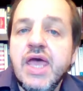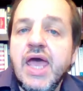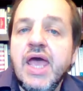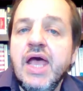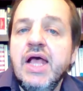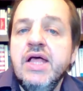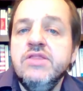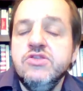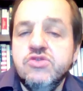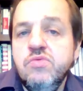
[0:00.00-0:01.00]

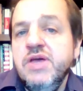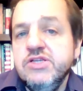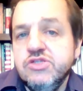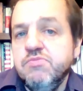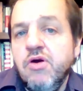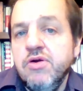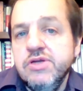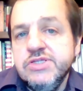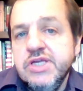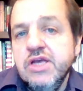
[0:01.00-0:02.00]
and the two major
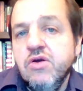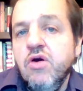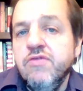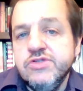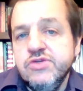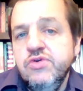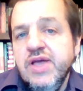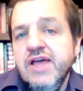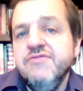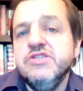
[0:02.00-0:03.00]
parties take over. So you
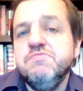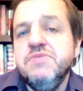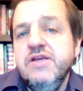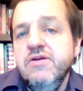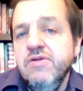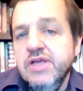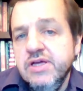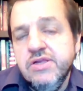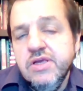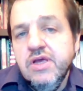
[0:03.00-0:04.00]
have this
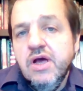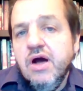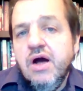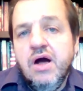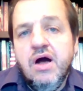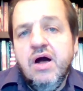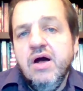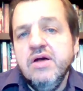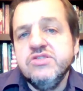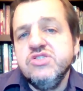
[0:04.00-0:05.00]
period
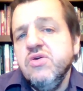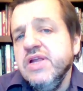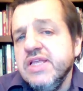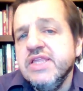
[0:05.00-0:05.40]
starting in the